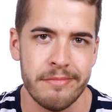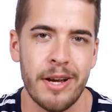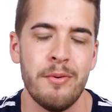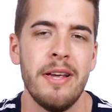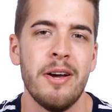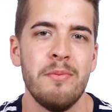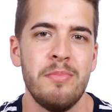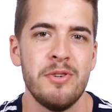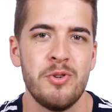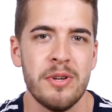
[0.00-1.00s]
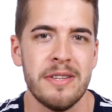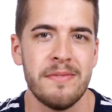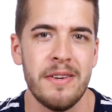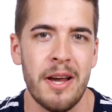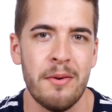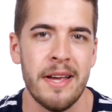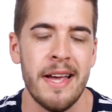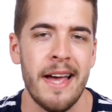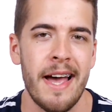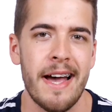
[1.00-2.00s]
I really hope you enjoyed this video,
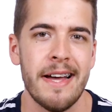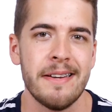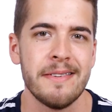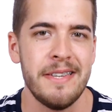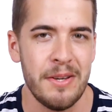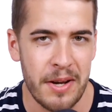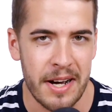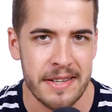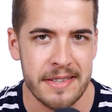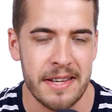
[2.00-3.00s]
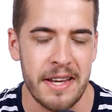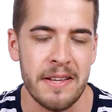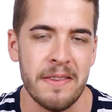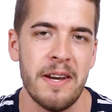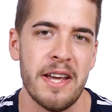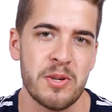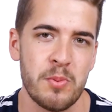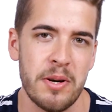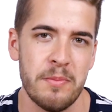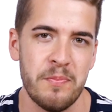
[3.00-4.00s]
and I'll see you guys in the next
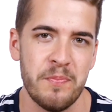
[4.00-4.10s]
one.